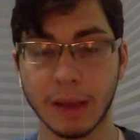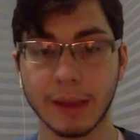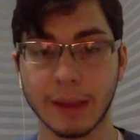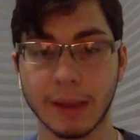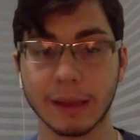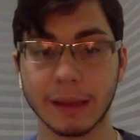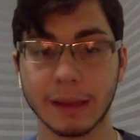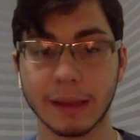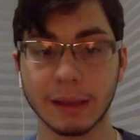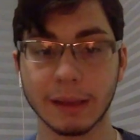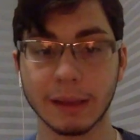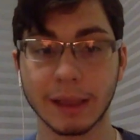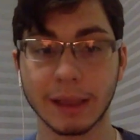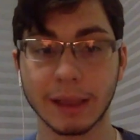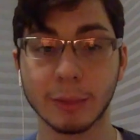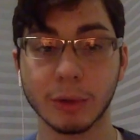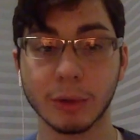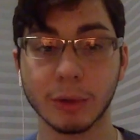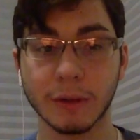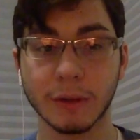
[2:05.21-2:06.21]
then
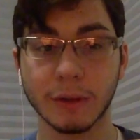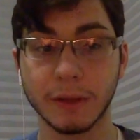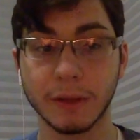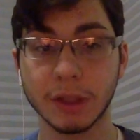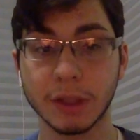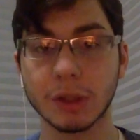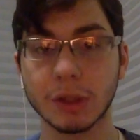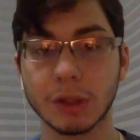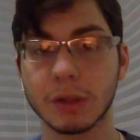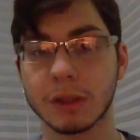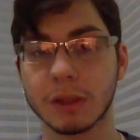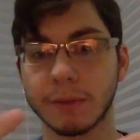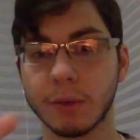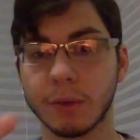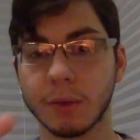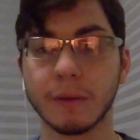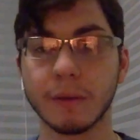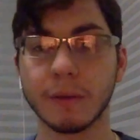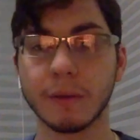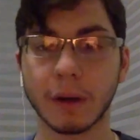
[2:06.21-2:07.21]
enabled the features of
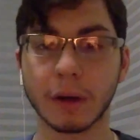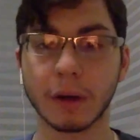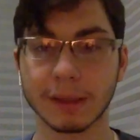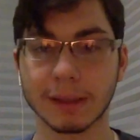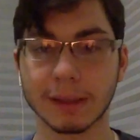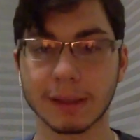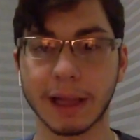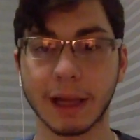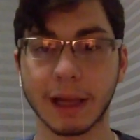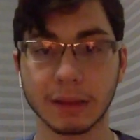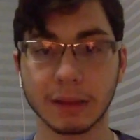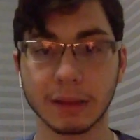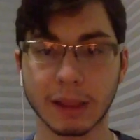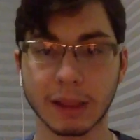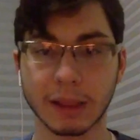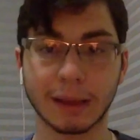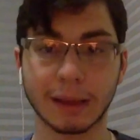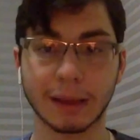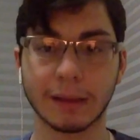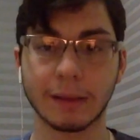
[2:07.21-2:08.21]
all the various clouds
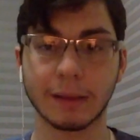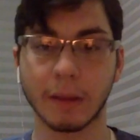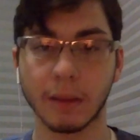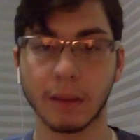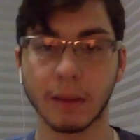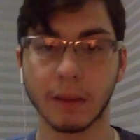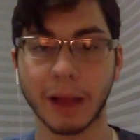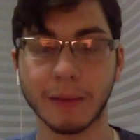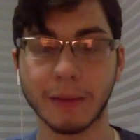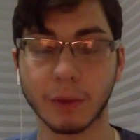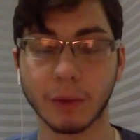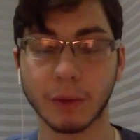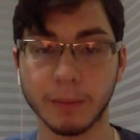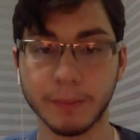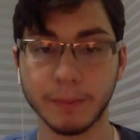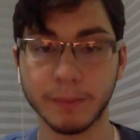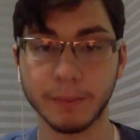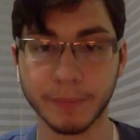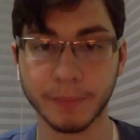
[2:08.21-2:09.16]
connected to the platform.